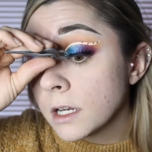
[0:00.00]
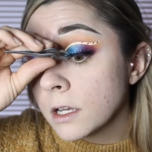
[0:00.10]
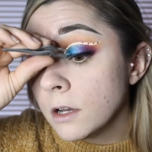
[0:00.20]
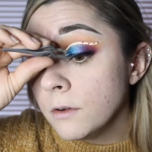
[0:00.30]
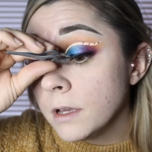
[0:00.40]
I
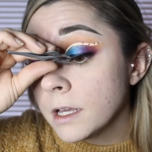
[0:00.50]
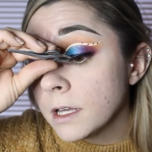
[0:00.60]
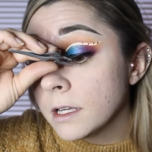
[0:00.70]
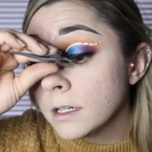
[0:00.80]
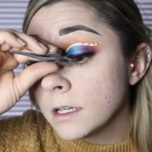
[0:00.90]
go
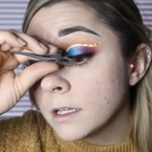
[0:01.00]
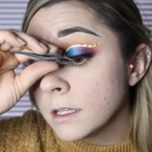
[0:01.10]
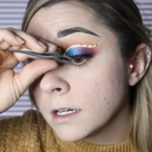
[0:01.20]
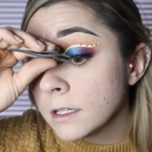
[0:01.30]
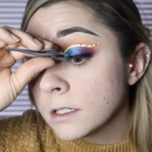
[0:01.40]
in
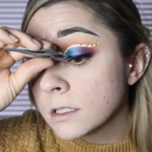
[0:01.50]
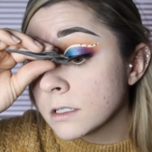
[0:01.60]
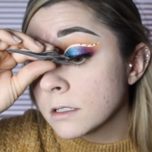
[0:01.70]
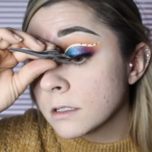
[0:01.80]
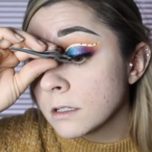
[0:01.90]
and then I
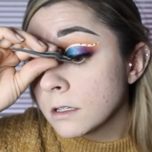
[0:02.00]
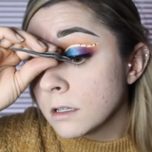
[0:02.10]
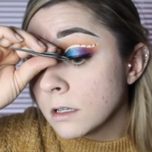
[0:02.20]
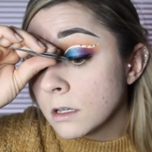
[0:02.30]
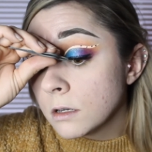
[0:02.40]
just
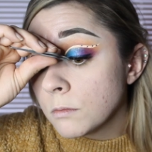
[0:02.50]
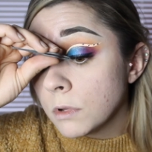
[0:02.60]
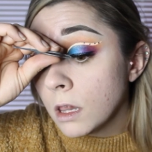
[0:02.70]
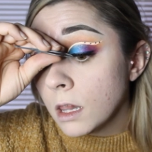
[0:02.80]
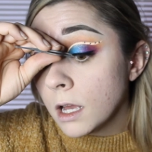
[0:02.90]

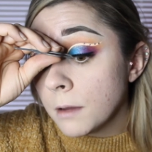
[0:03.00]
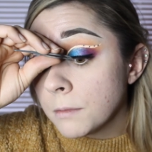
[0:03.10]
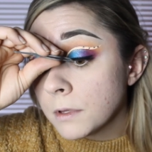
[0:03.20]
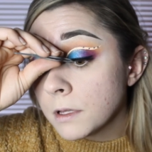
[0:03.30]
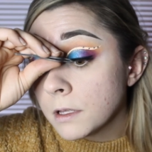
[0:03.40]

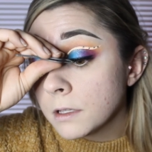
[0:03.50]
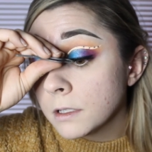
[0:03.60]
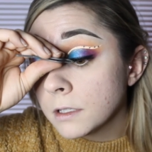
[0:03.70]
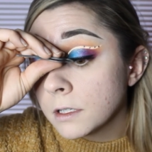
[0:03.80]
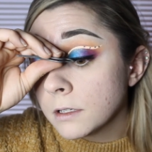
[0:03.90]
plop
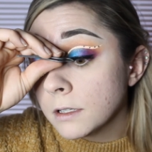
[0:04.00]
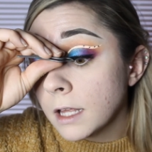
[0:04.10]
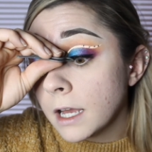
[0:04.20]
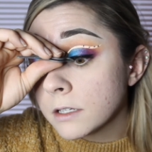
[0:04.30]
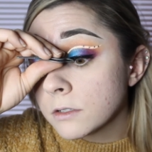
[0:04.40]
the little
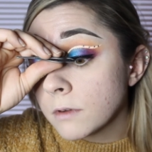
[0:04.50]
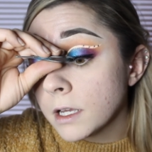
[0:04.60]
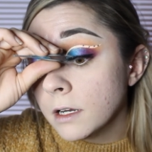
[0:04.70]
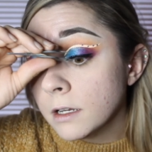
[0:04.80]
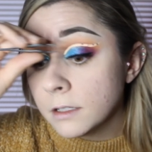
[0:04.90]
lash
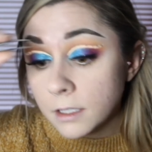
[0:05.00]
right on